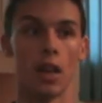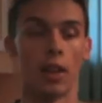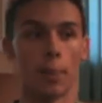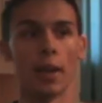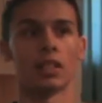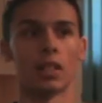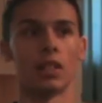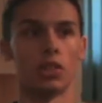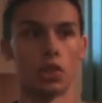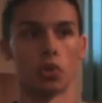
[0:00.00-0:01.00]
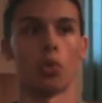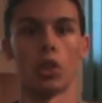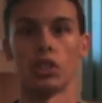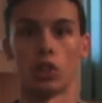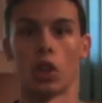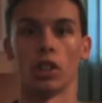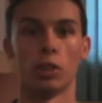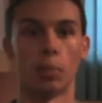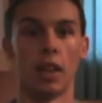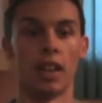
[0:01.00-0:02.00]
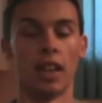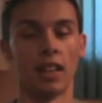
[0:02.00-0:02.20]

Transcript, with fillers: They basically destroyed Charlie's planet,